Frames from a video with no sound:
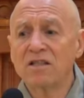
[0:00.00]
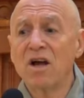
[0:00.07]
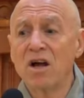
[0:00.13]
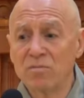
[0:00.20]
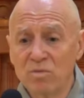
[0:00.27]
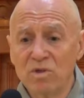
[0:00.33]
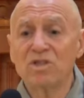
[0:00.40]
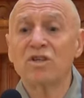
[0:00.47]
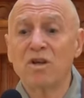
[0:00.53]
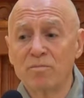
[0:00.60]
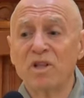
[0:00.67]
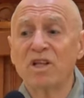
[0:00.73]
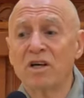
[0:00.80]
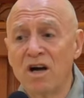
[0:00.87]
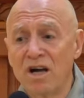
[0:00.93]
time with some
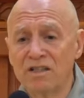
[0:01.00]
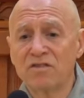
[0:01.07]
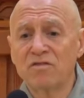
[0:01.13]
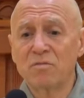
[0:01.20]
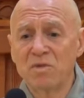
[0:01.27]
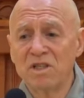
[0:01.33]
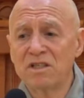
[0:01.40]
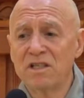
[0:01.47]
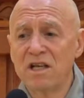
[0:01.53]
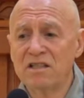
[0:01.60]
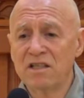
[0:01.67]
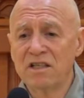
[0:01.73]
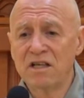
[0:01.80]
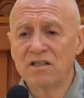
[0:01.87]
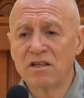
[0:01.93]
of the guys from the Zen
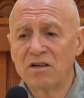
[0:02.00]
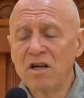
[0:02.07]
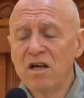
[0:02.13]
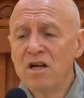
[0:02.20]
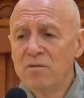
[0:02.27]
Center,